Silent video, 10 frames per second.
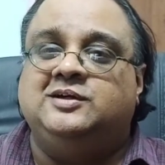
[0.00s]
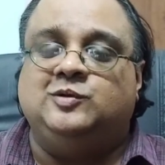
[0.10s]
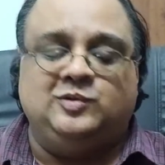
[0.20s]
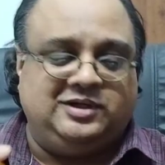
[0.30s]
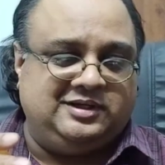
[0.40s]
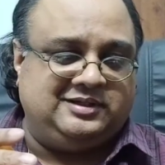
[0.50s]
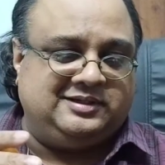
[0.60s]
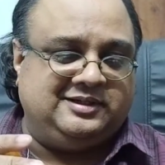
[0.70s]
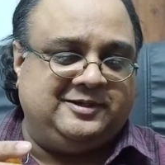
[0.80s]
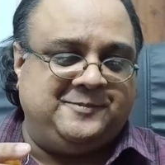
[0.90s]
who are
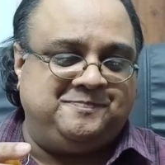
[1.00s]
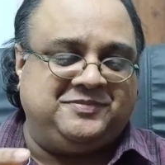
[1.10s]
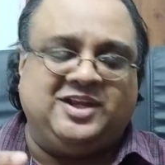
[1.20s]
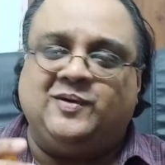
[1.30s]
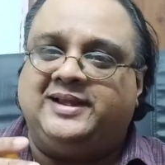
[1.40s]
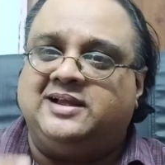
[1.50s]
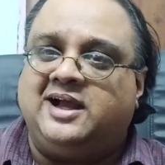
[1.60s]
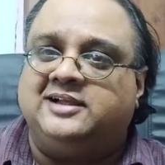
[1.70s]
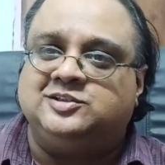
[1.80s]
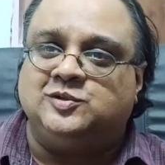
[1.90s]
either
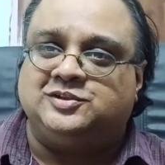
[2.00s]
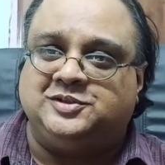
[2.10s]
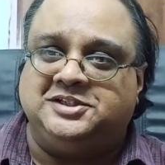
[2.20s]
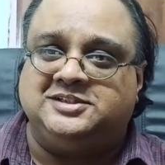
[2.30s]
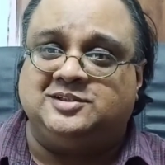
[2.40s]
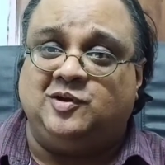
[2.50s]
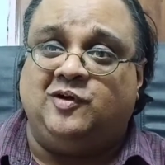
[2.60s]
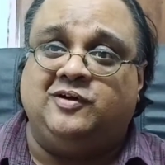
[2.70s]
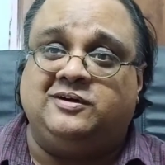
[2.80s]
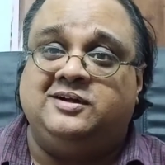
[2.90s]
high school students
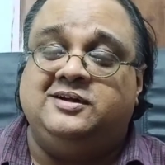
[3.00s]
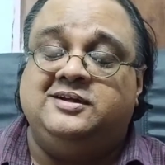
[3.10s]
or